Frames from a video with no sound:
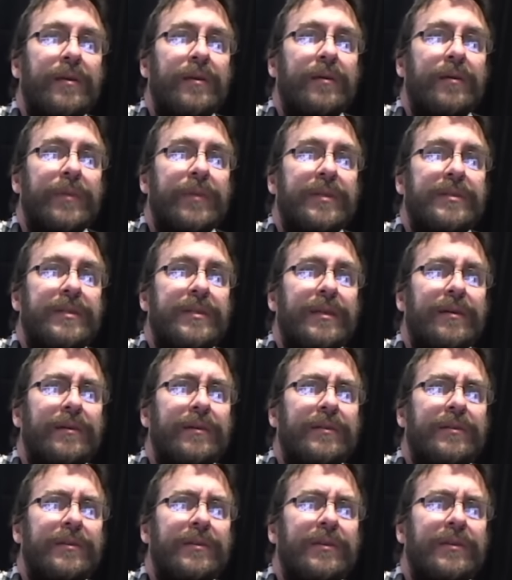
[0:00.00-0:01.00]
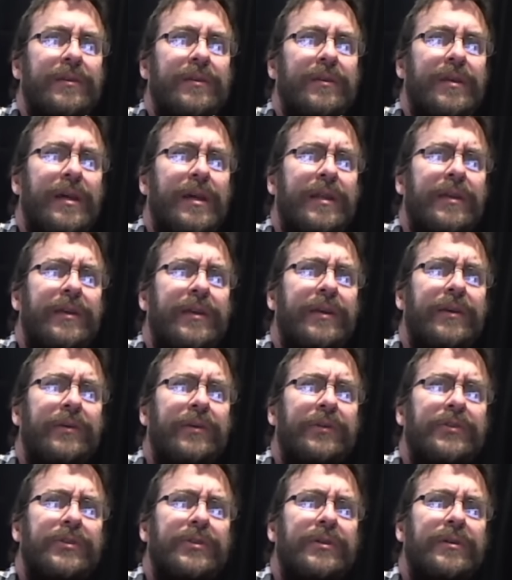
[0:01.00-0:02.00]
But still, kind of
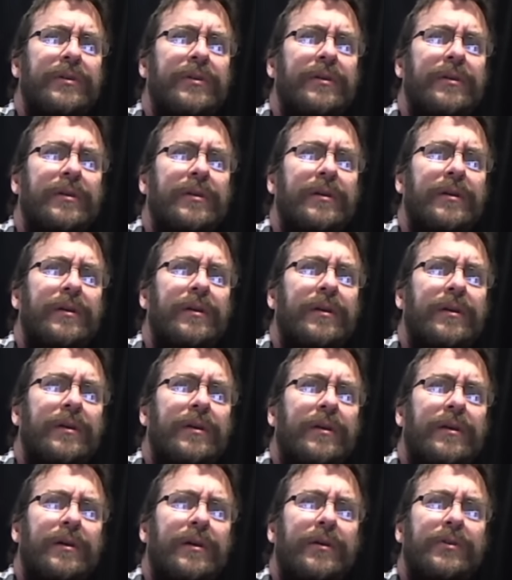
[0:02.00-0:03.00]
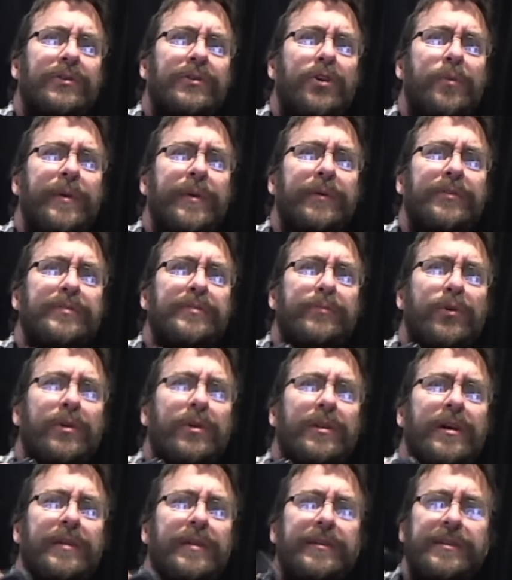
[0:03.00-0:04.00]
huge. I was hoping it was more
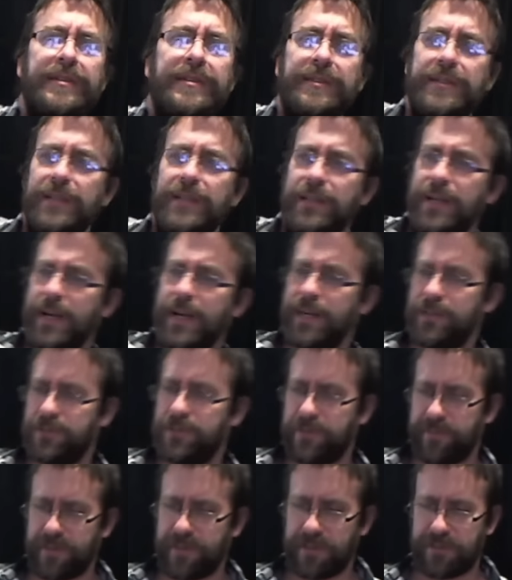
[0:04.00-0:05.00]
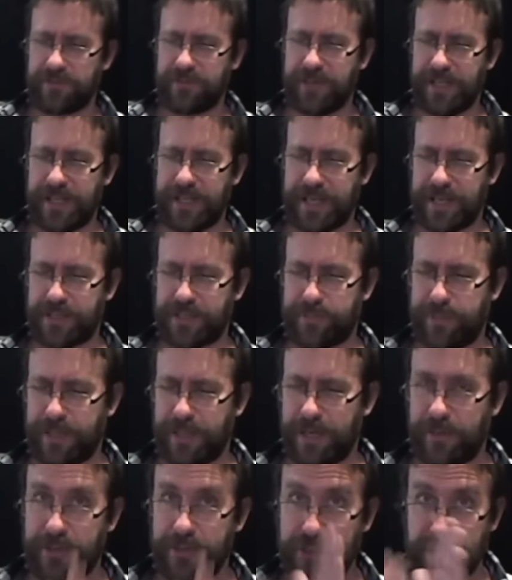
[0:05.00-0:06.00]
along the, the lines of the three D S
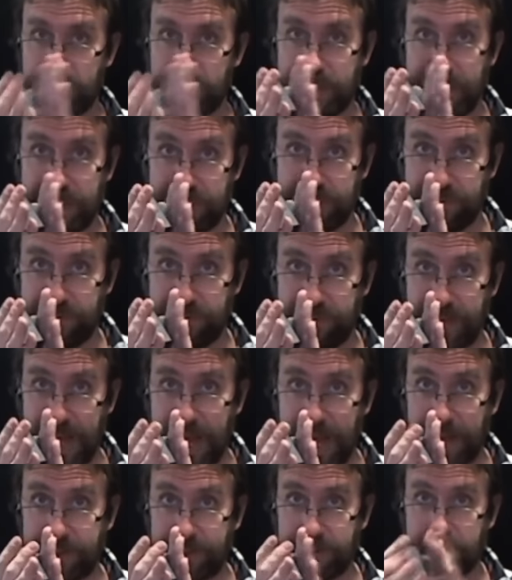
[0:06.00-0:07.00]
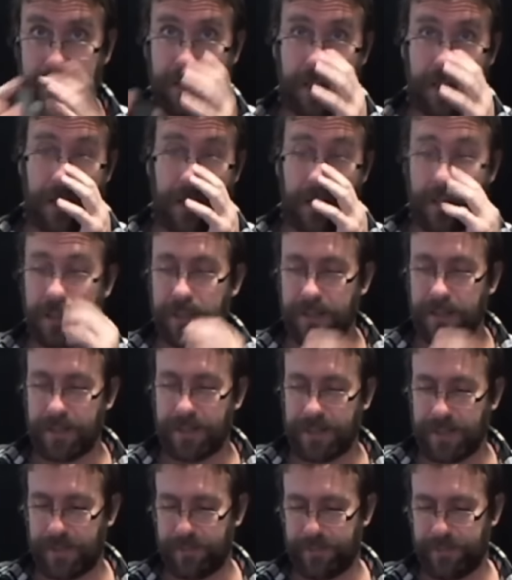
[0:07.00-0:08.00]
plug, which is nice and flat.
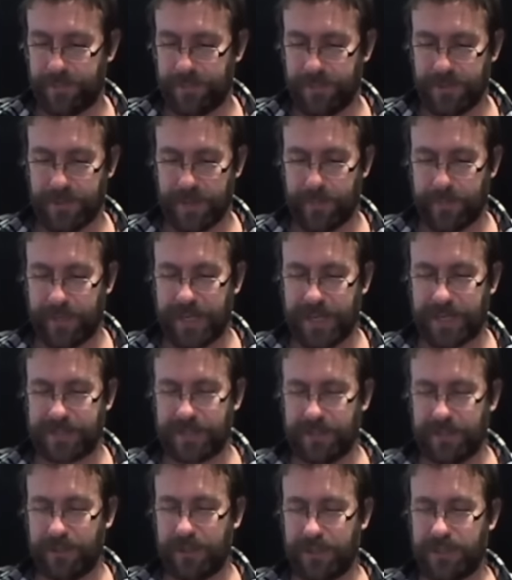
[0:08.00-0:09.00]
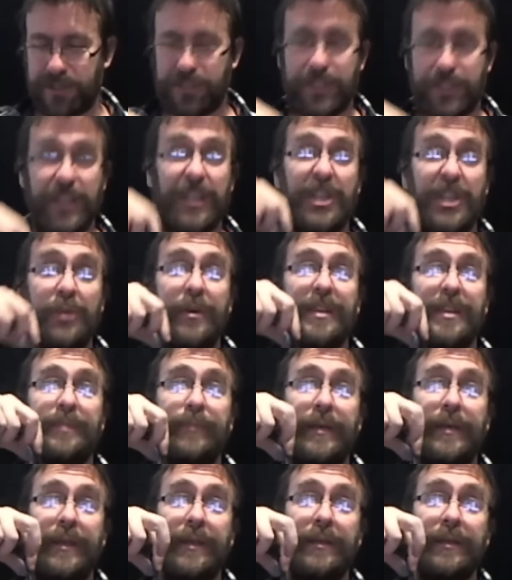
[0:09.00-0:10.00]
Um, though I'm guessing you can just get a U S
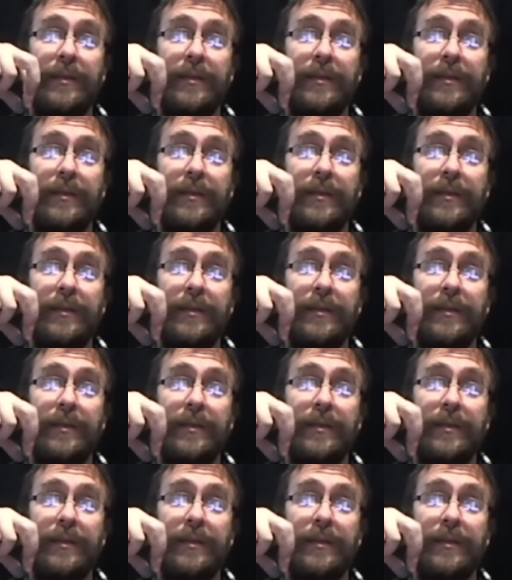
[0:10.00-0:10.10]
B,